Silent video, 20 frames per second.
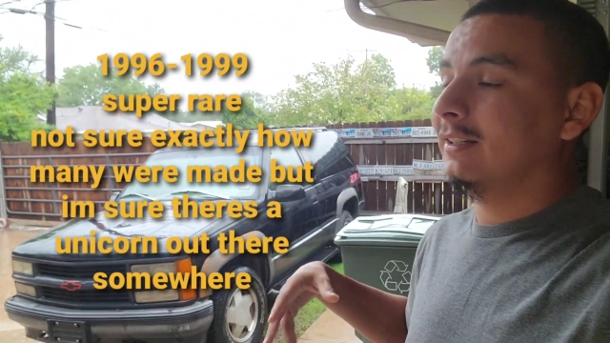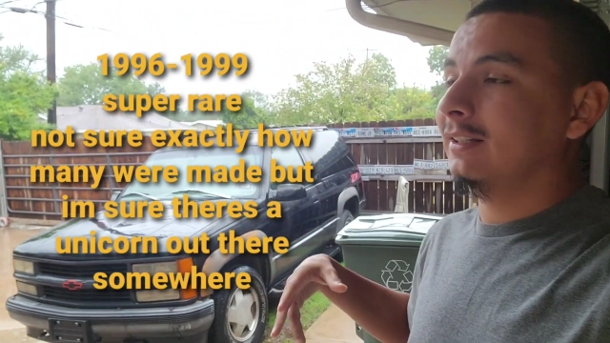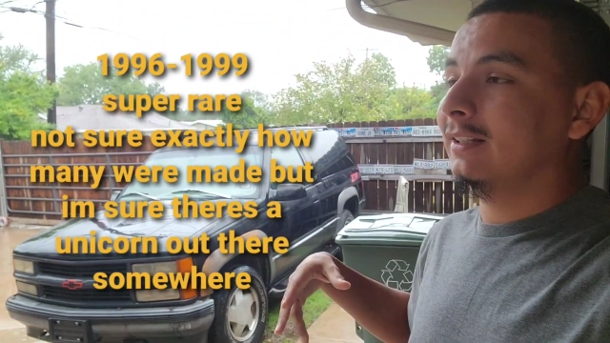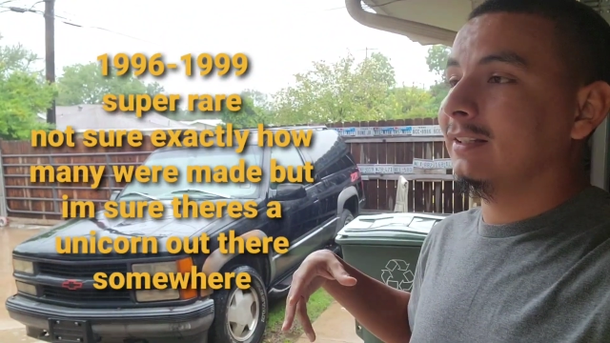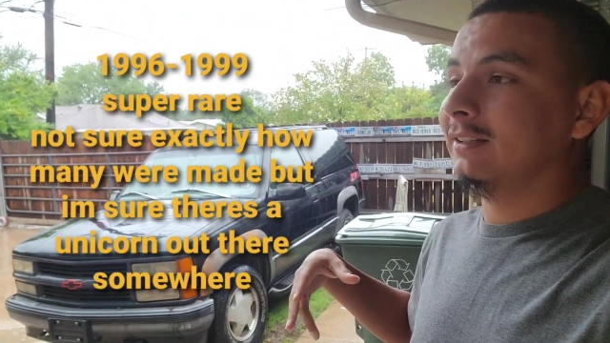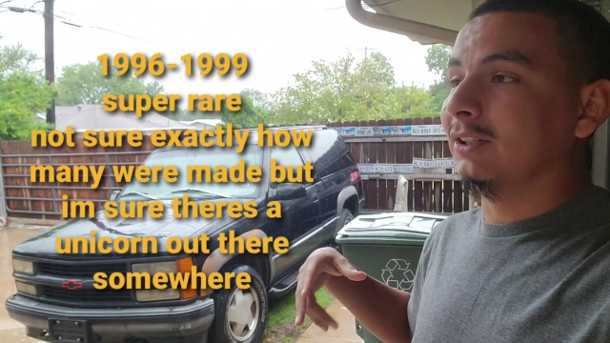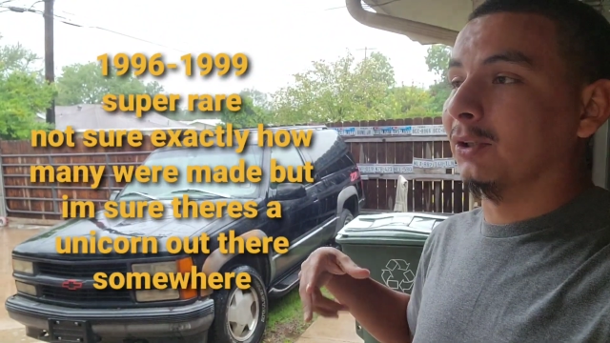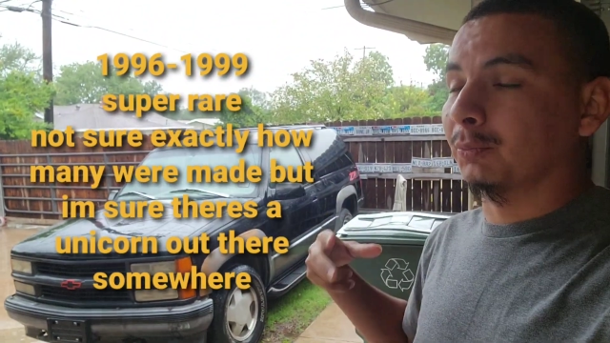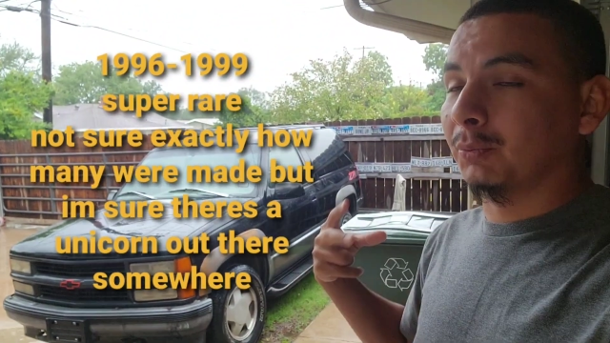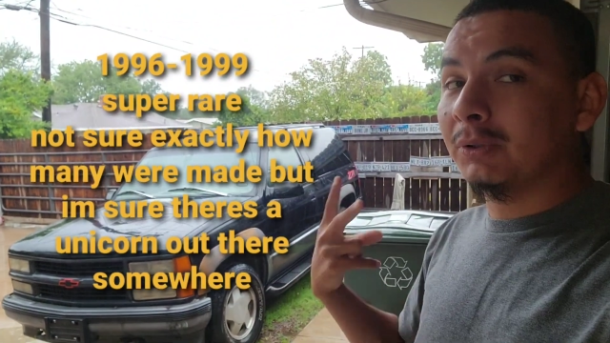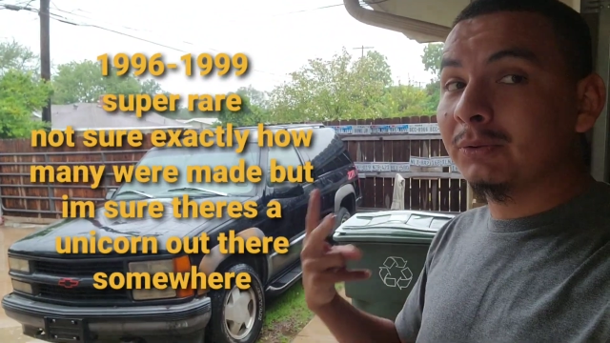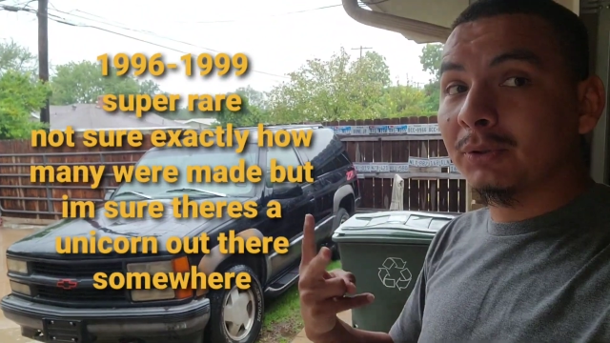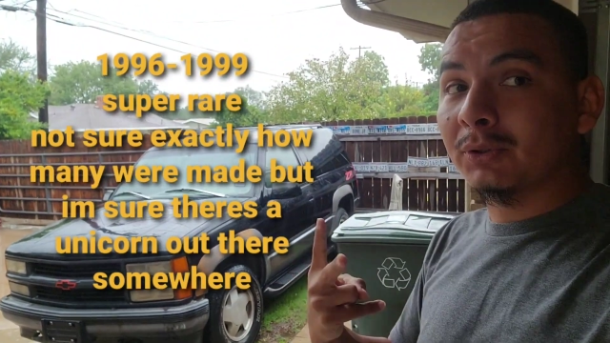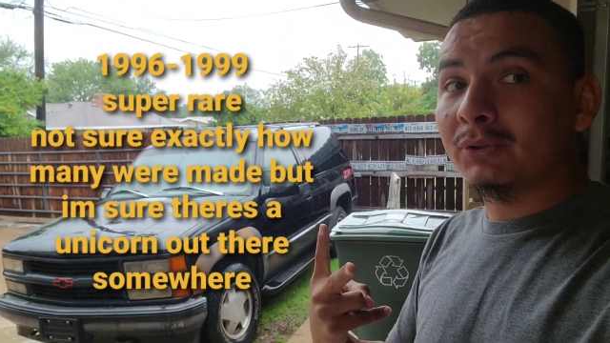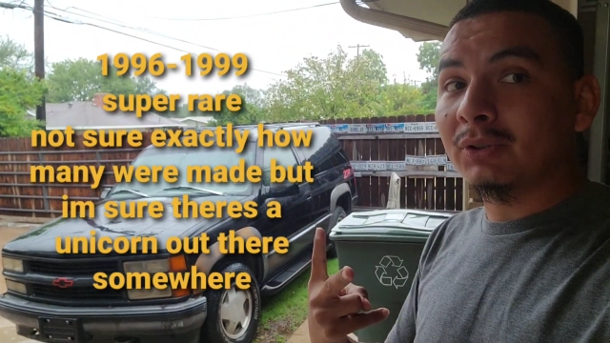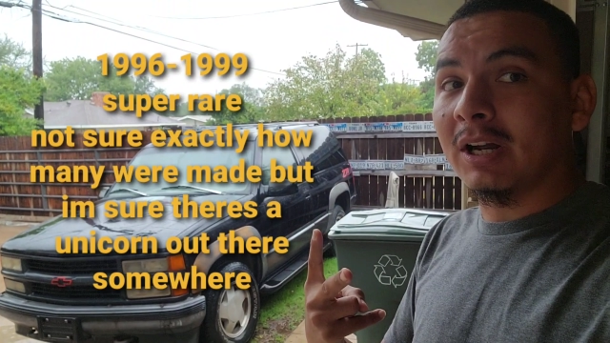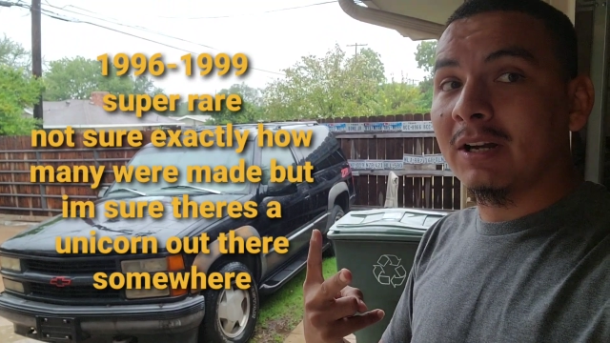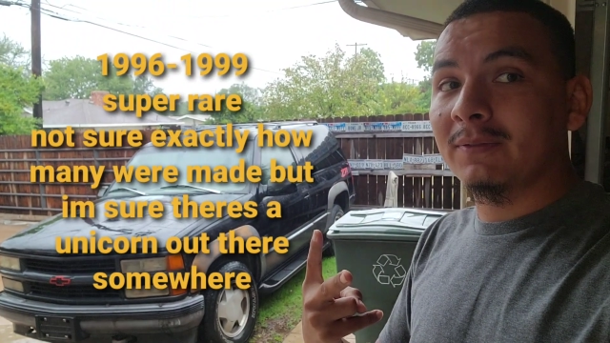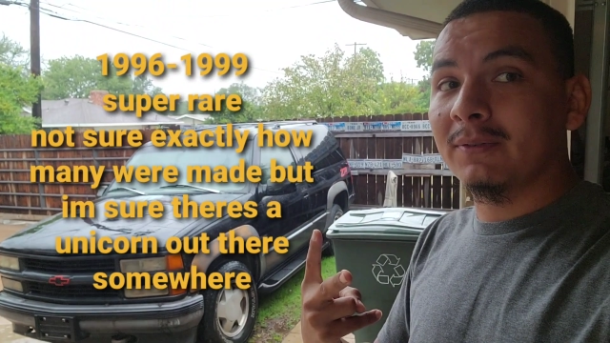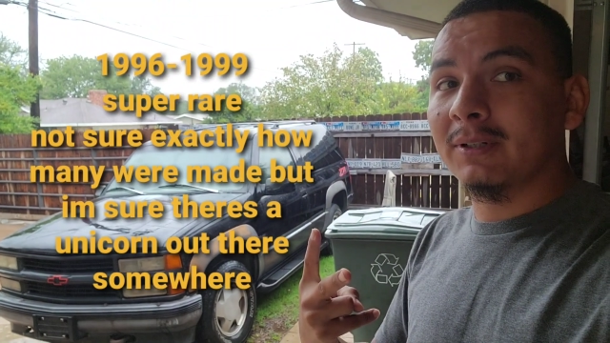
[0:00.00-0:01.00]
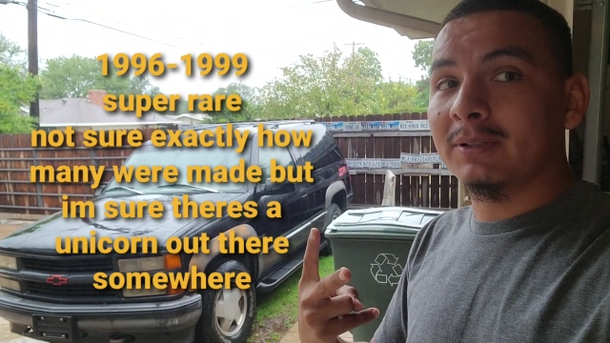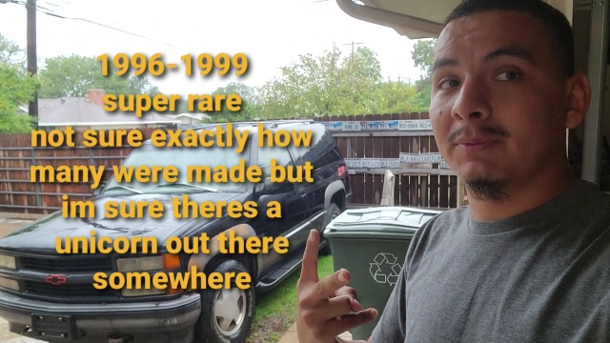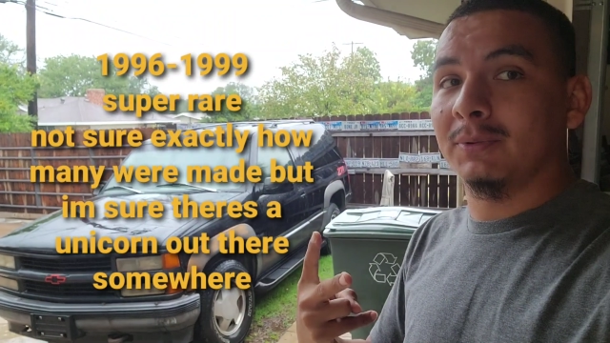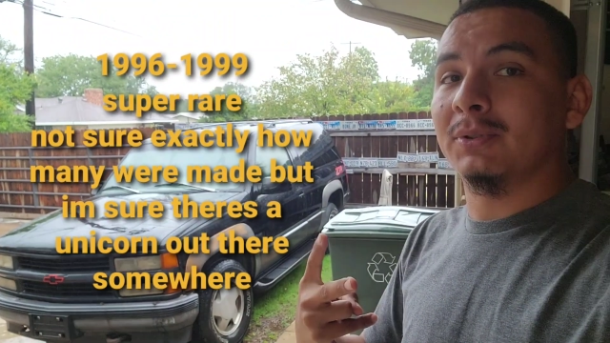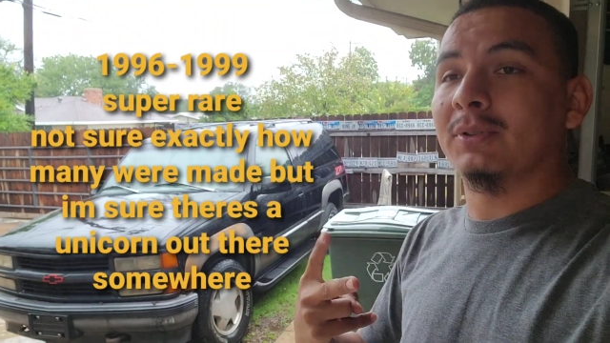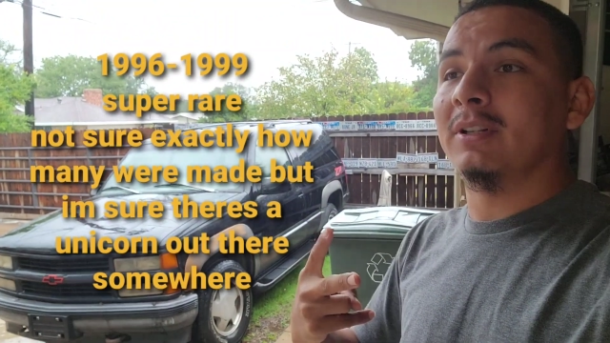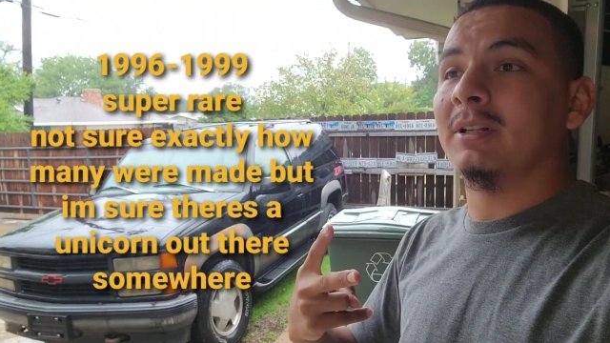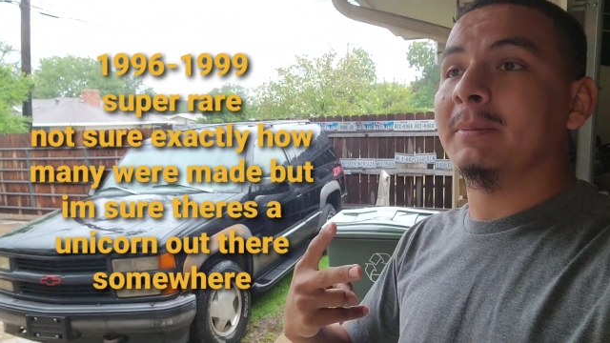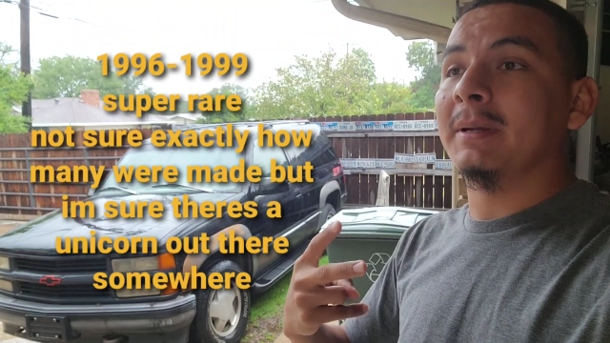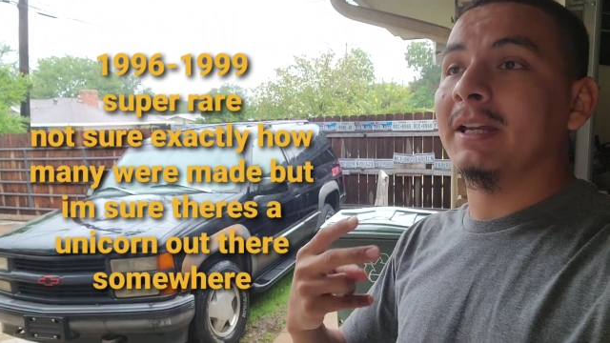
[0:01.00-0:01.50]
the rear-wheel drive one was
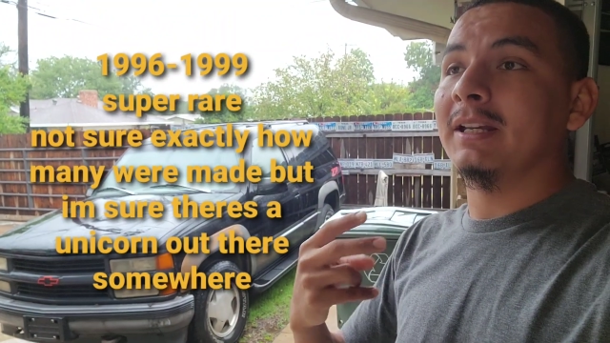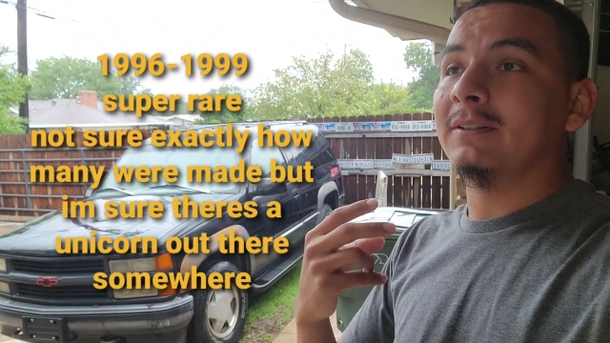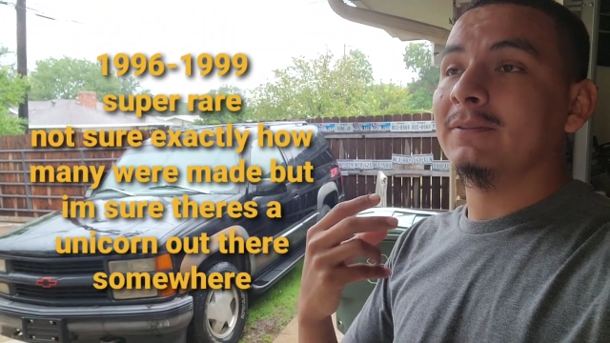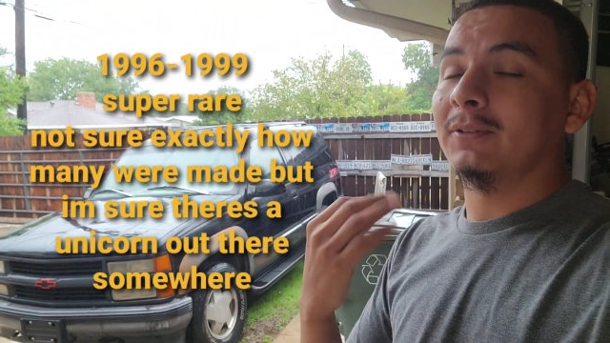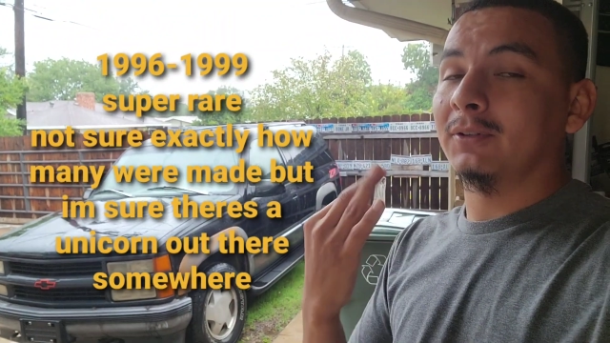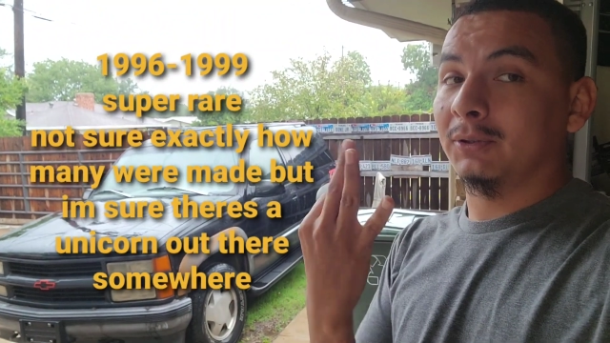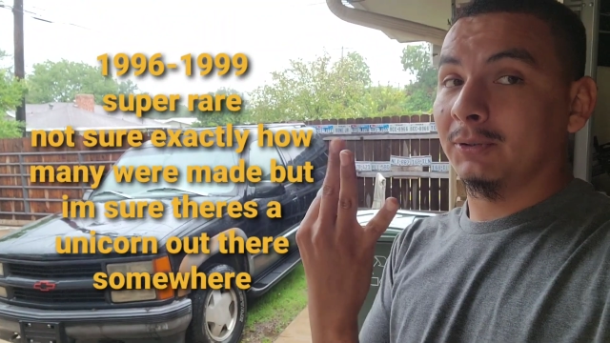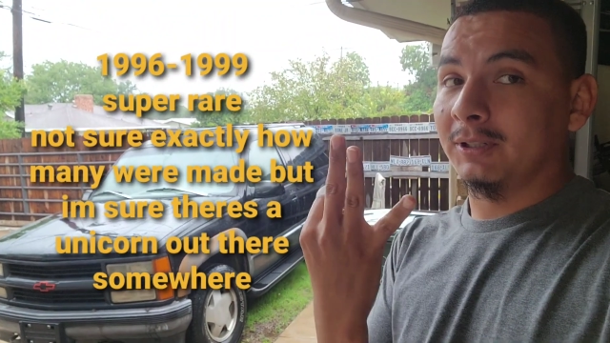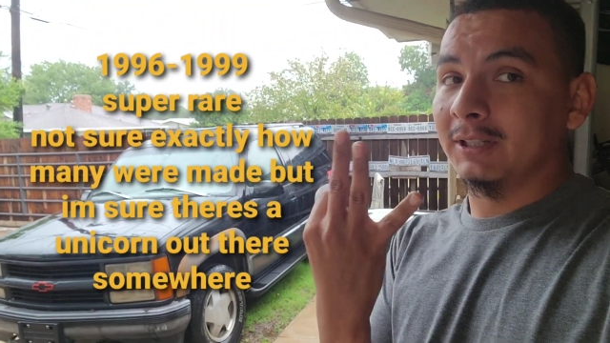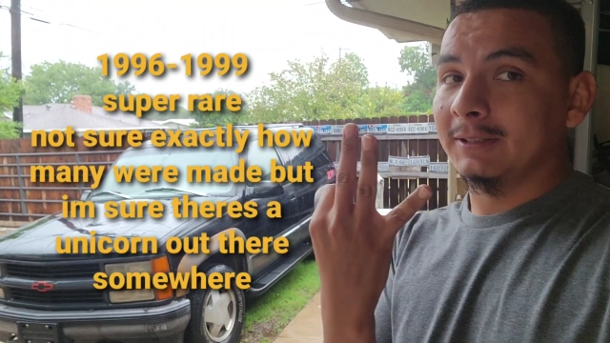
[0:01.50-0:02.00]
only made for 3.